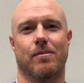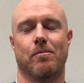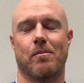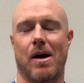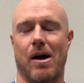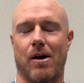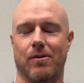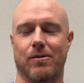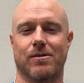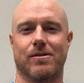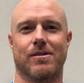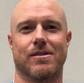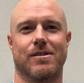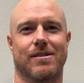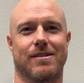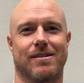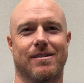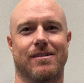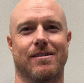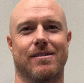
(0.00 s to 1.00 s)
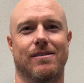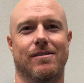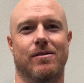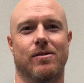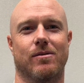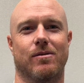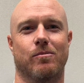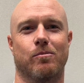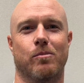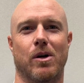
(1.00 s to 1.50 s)
Mountains.
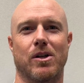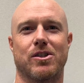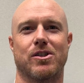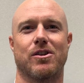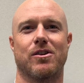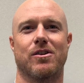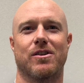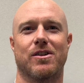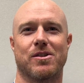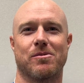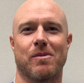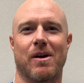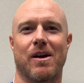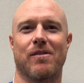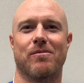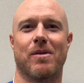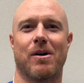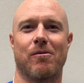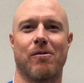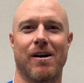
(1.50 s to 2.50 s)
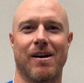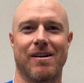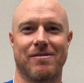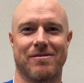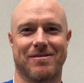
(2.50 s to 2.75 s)
Much to the dismay of my wife.